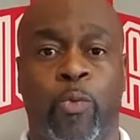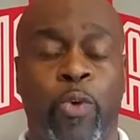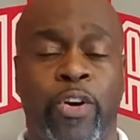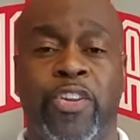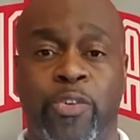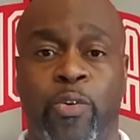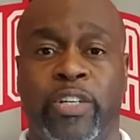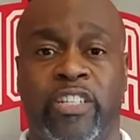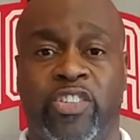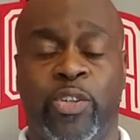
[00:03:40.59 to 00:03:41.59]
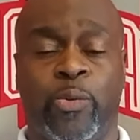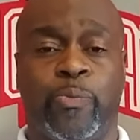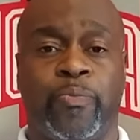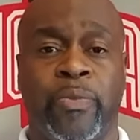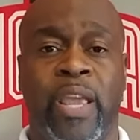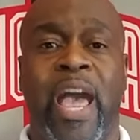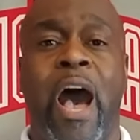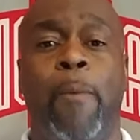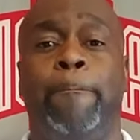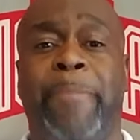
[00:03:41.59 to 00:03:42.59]
What are you going to do?
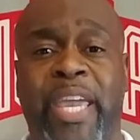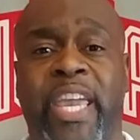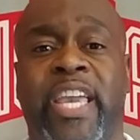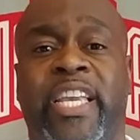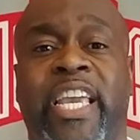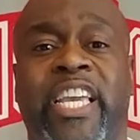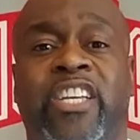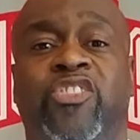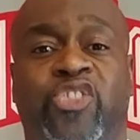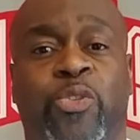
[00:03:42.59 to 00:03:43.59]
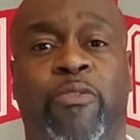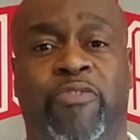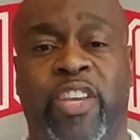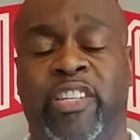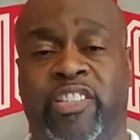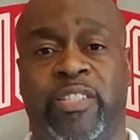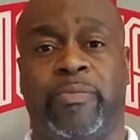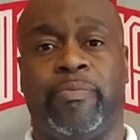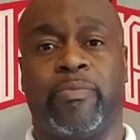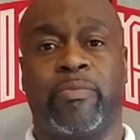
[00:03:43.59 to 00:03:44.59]
how big is your vision?
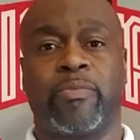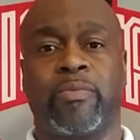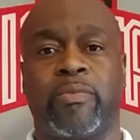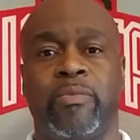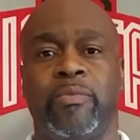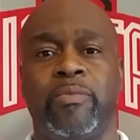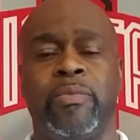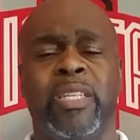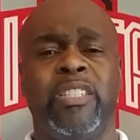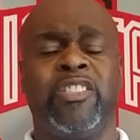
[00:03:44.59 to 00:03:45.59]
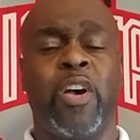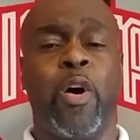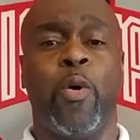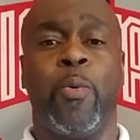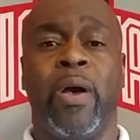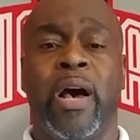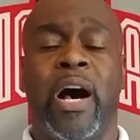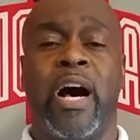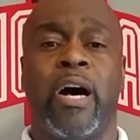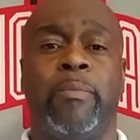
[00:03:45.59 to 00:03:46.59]
And so
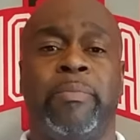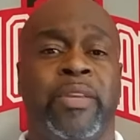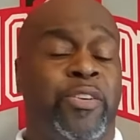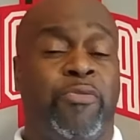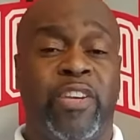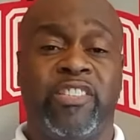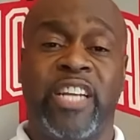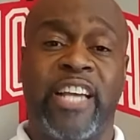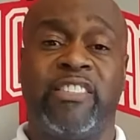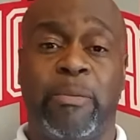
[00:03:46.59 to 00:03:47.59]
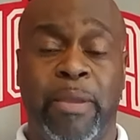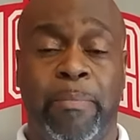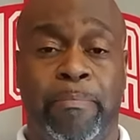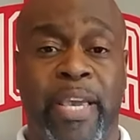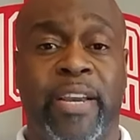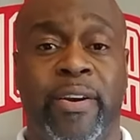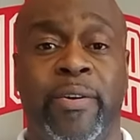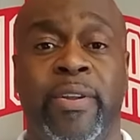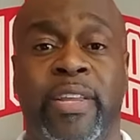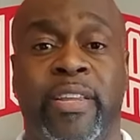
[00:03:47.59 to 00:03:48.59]
um, your vision has to be
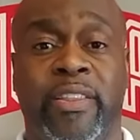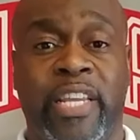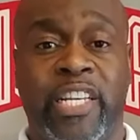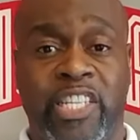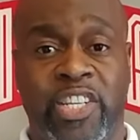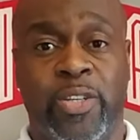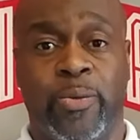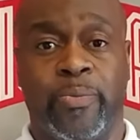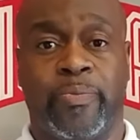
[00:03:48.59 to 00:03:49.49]
bigger than you.